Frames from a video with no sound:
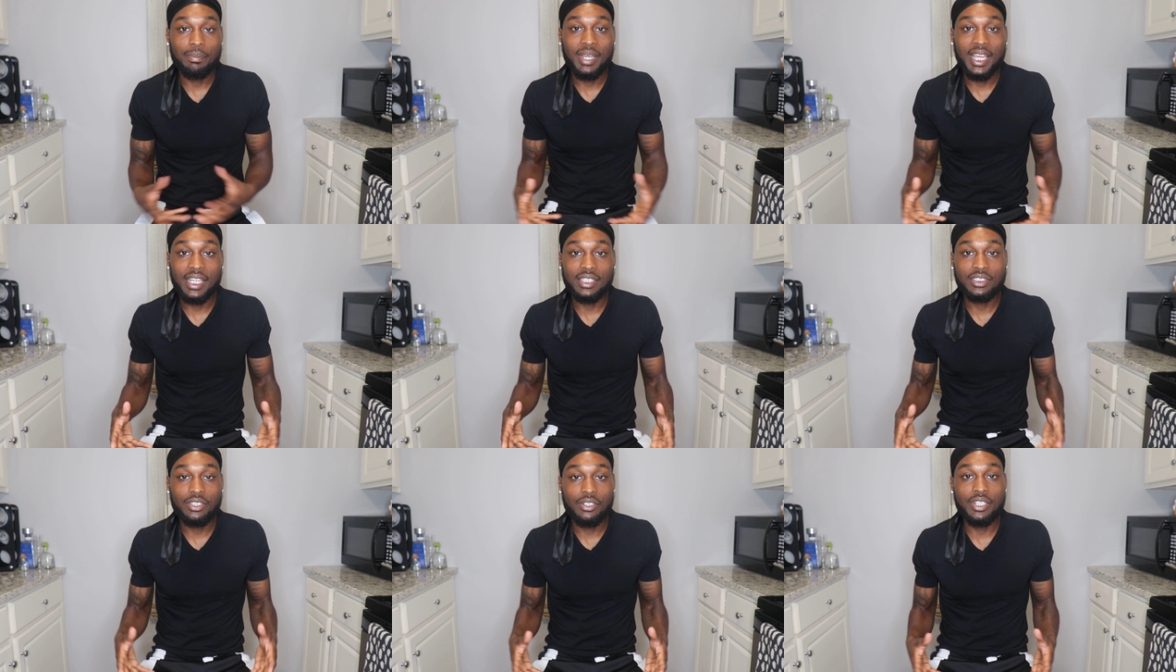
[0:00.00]

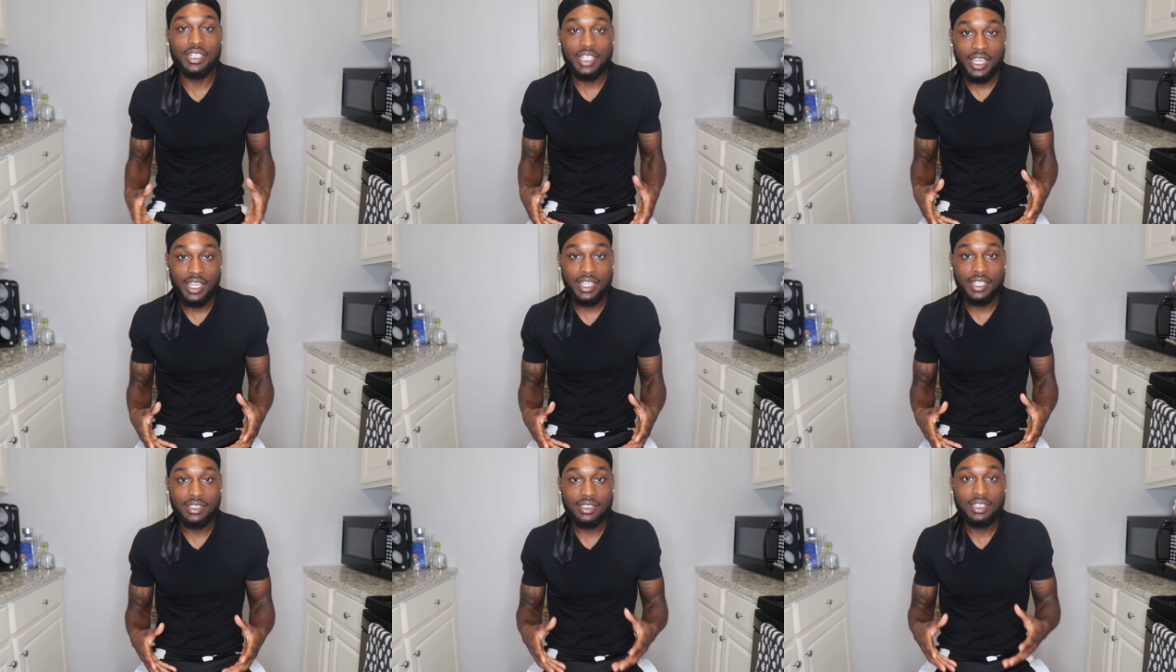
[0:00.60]
past 30
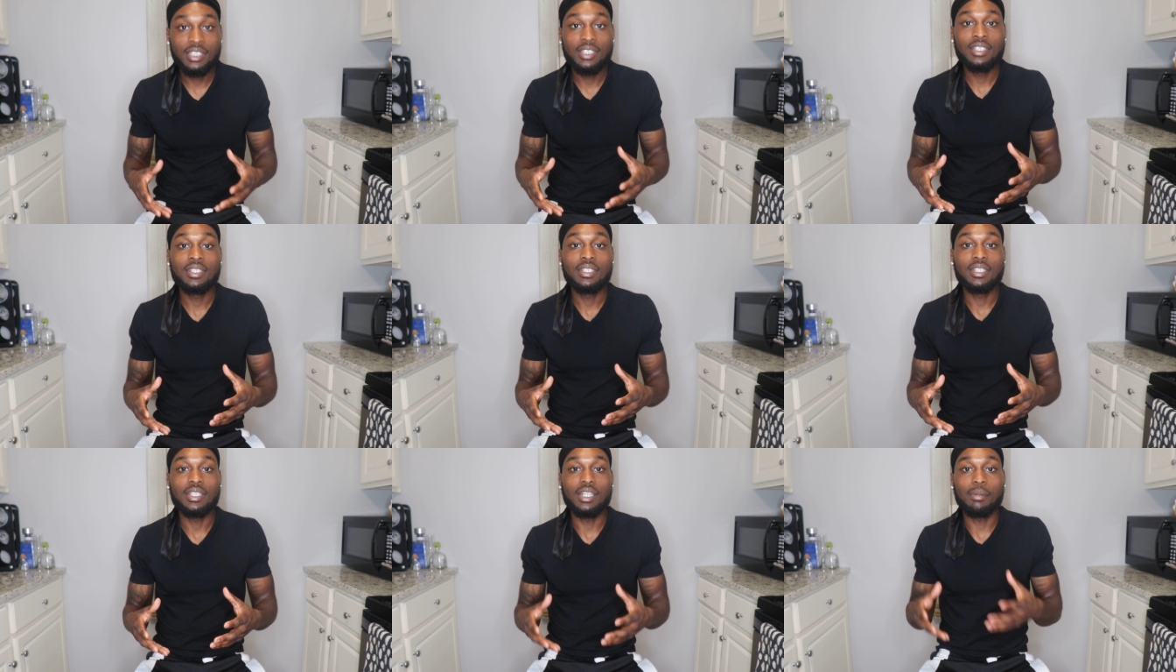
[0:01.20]
days.
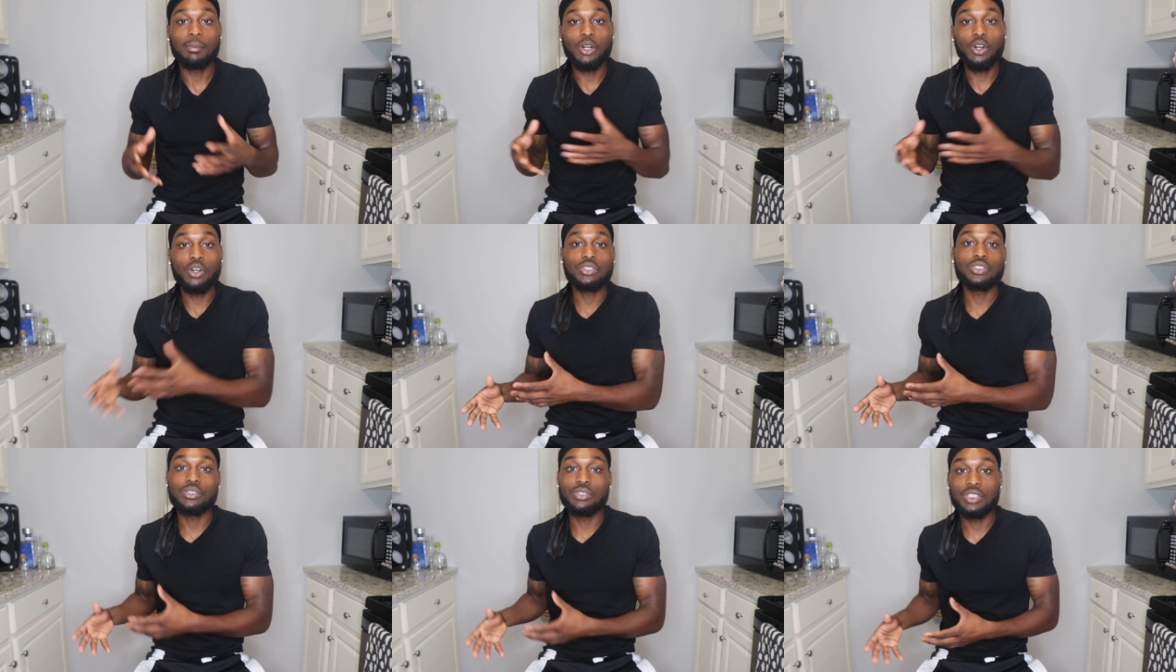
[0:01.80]
And I'm gonna
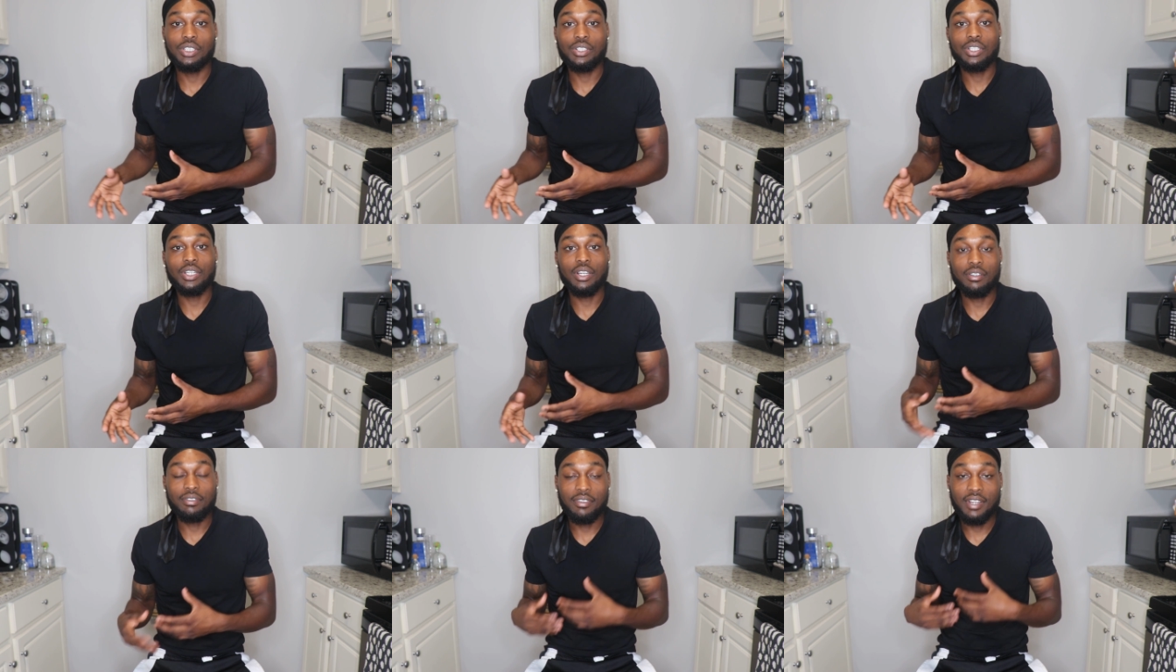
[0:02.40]
also tell
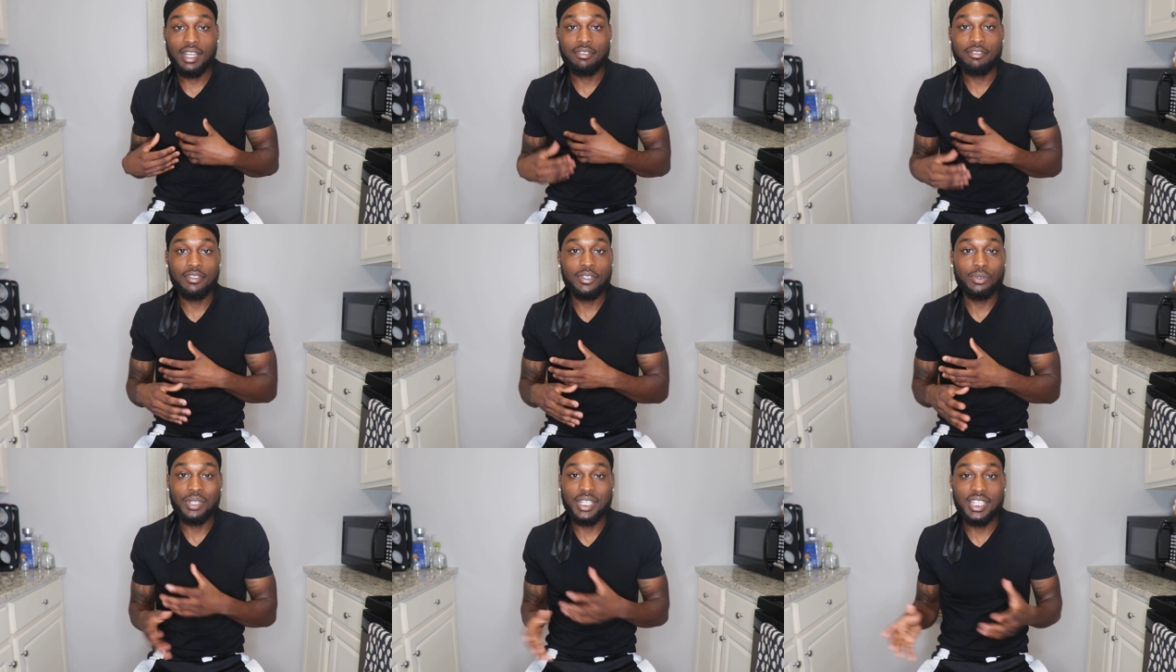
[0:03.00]
y'all if I
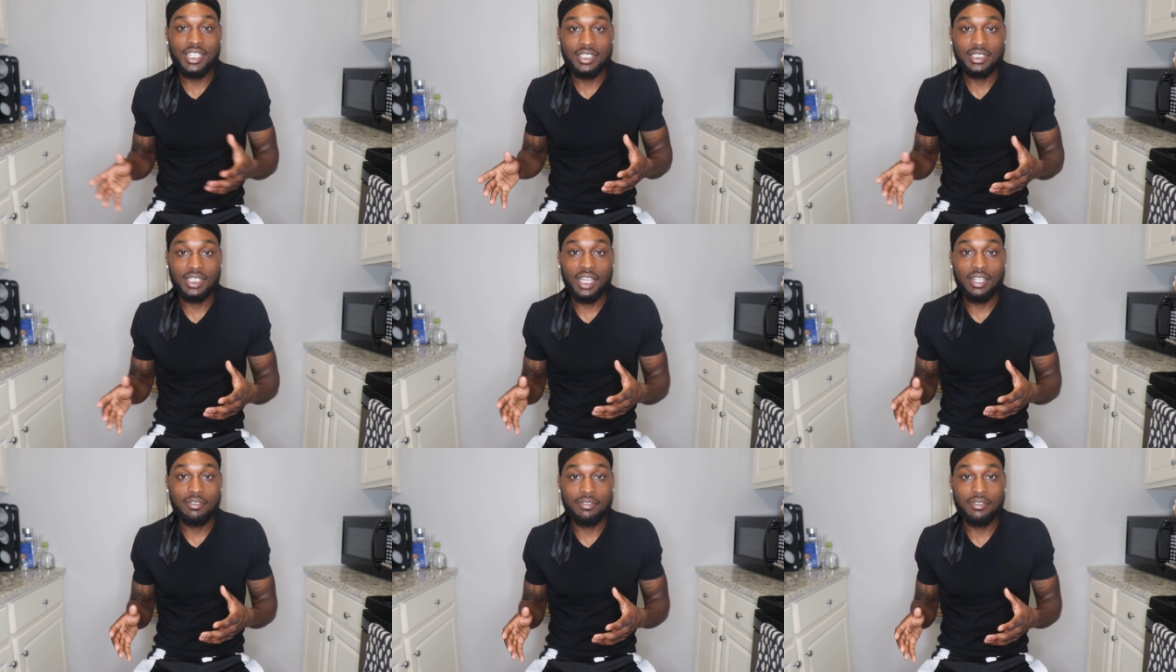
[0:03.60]
felt any
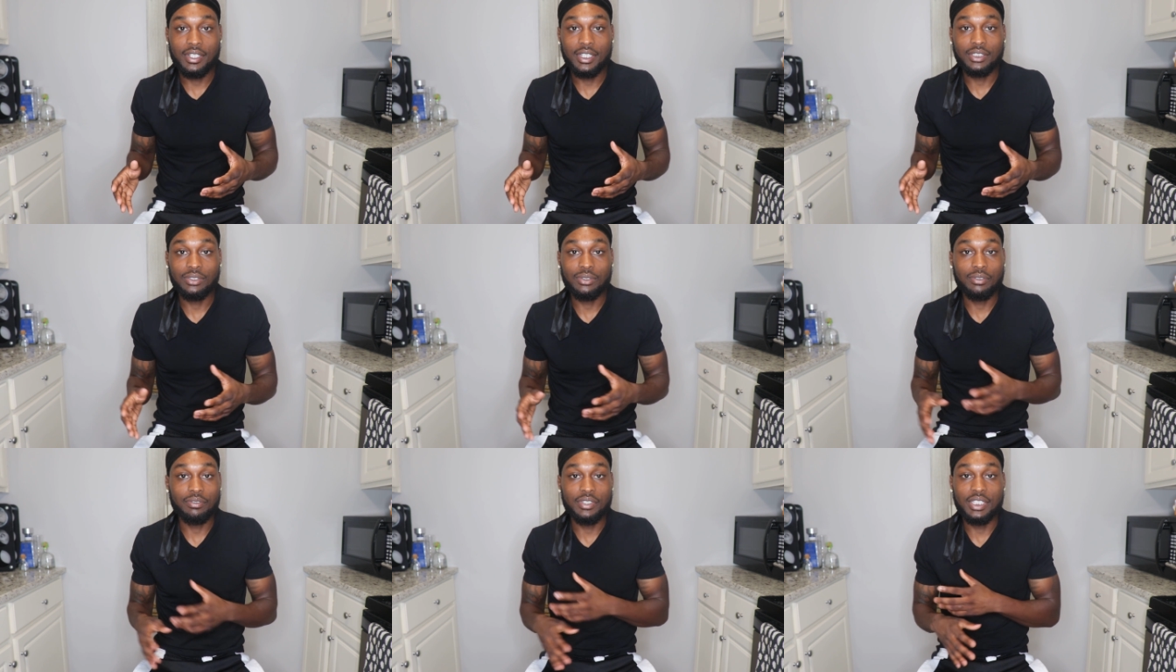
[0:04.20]
side
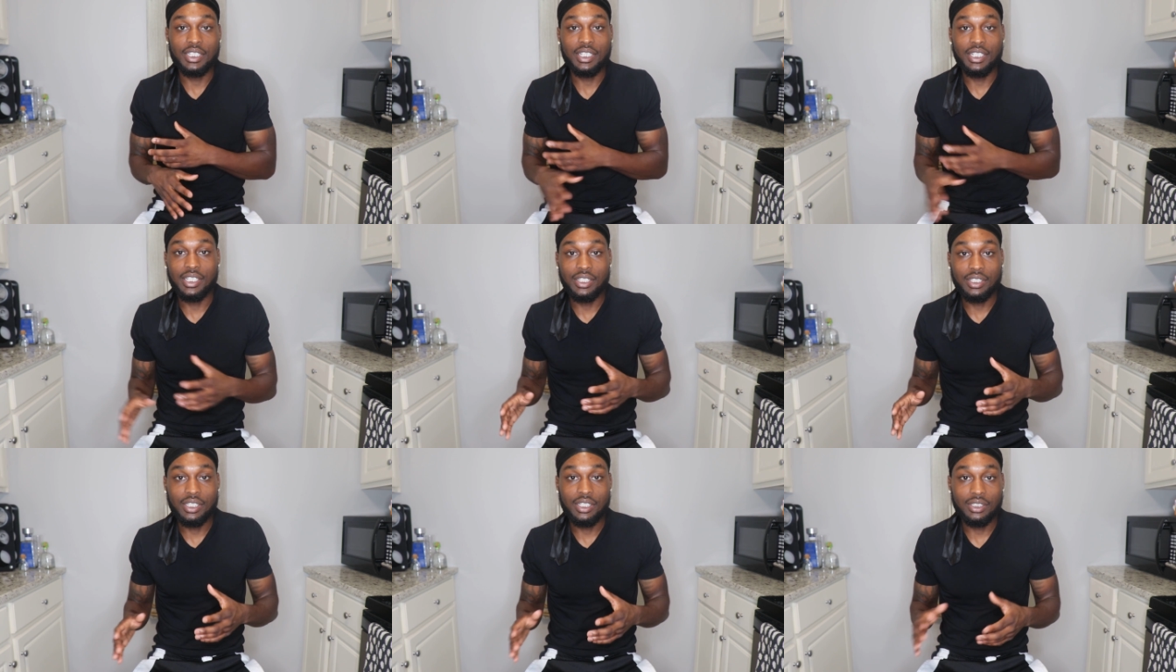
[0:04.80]
effects or if it did
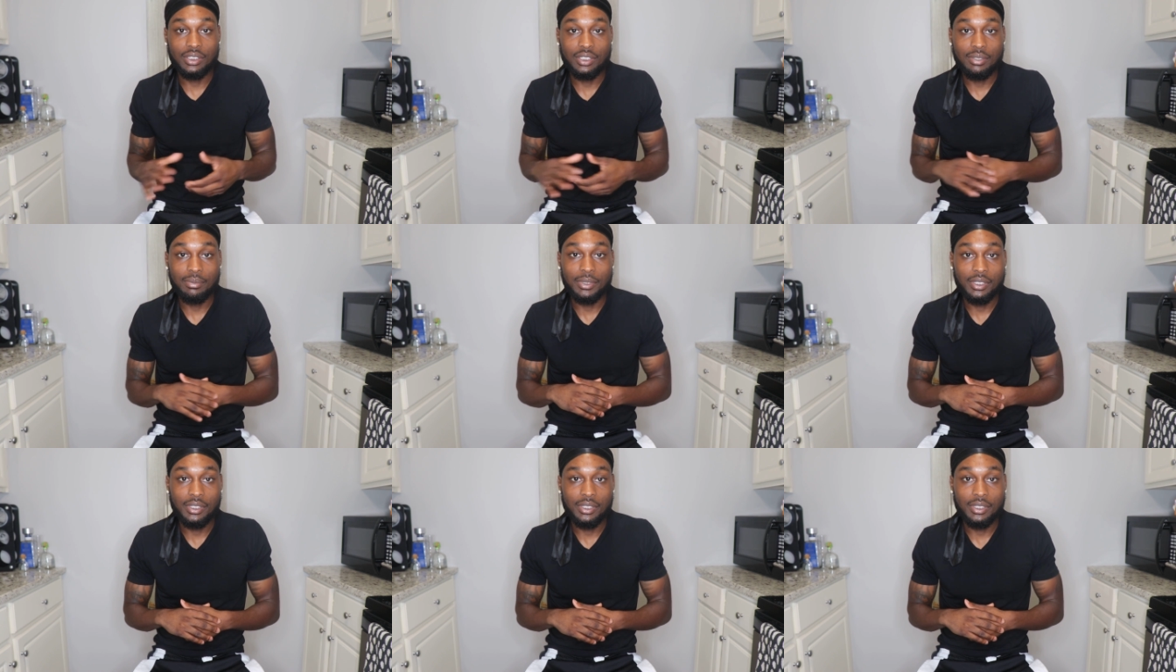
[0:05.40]
anything to